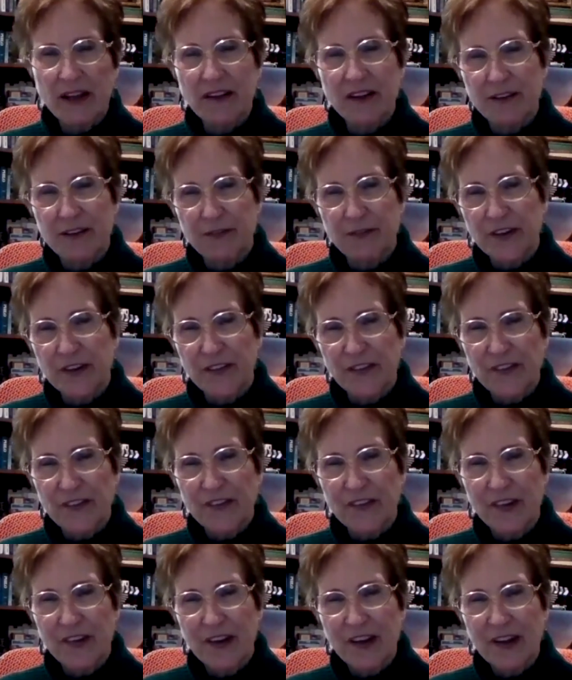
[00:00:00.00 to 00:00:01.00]

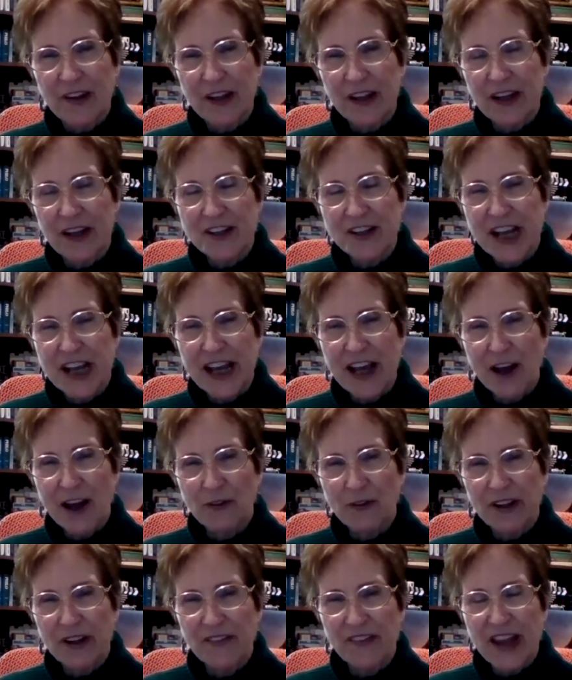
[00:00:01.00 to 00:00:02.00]
difference in a
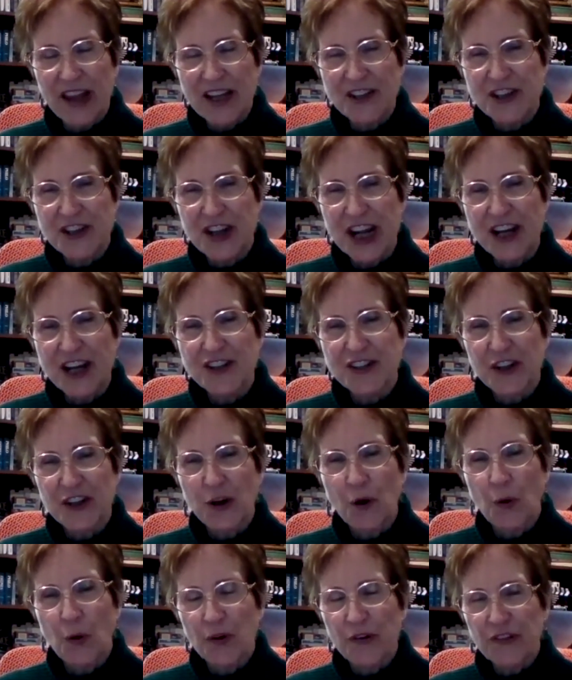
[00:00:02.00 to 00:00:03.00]
town? Can they change the
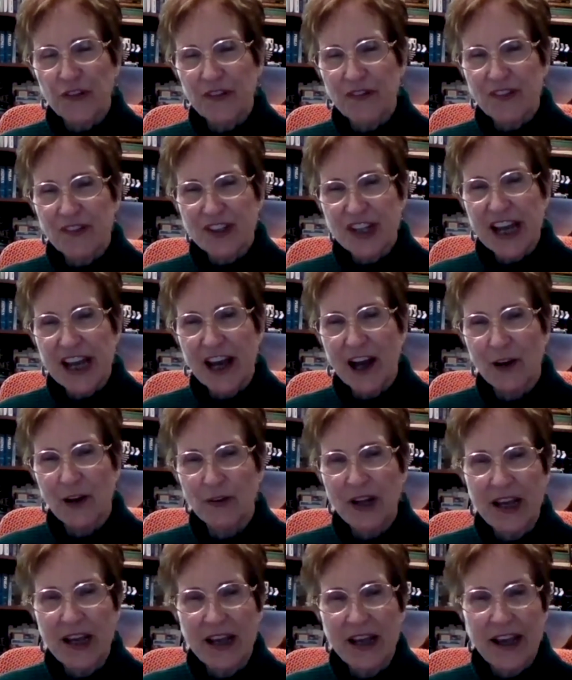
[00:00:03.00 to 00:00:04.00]
course of a
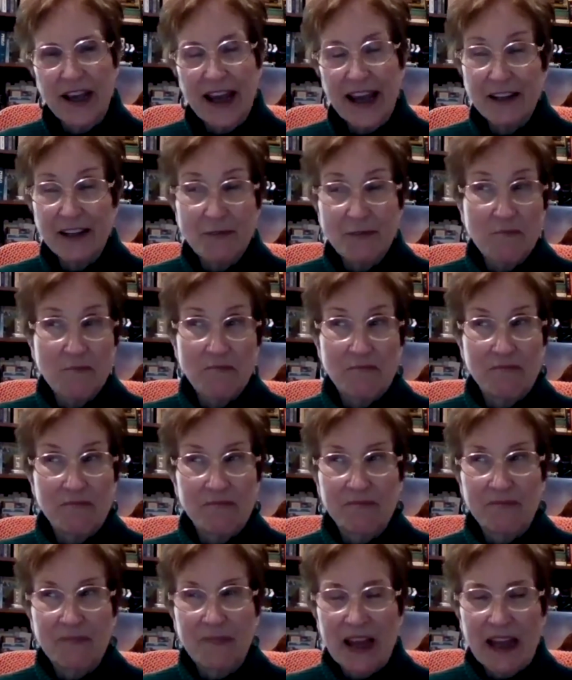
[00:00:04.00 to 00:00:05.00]
town? And
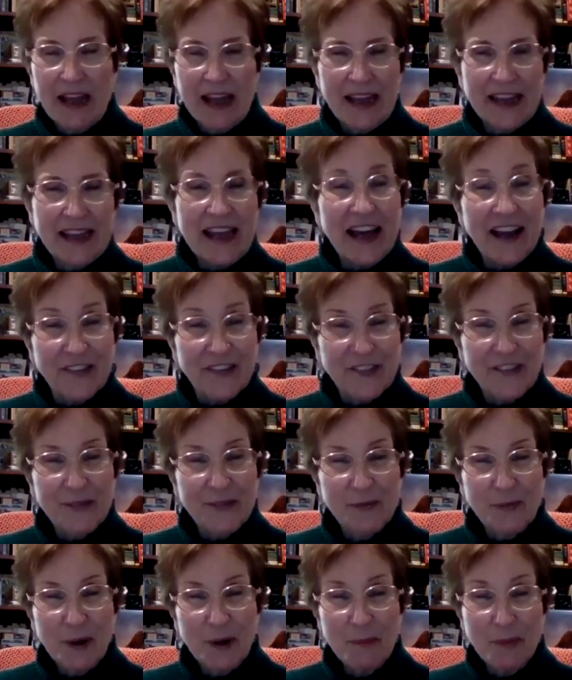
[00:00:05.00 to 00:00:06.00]
yes,
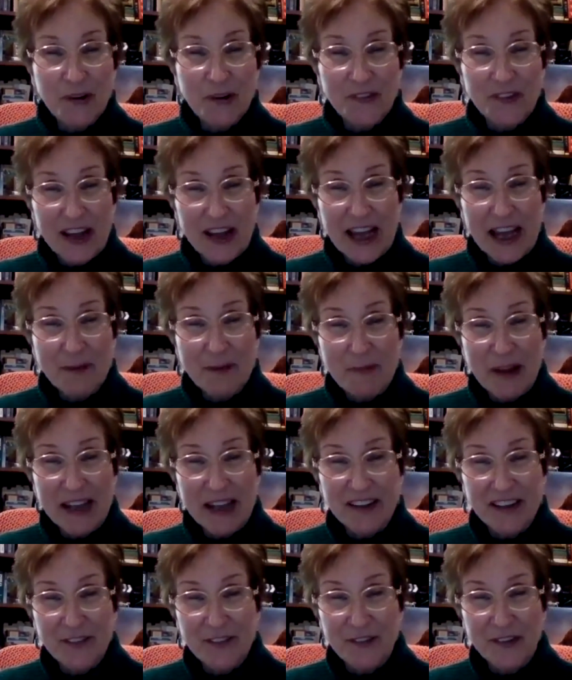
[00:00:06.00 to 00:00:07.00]
one person can
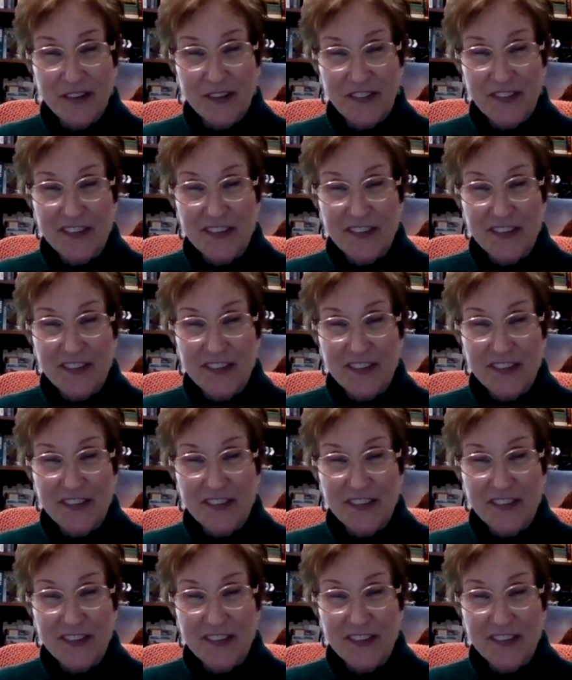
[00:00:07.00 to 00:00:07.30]
make a difference.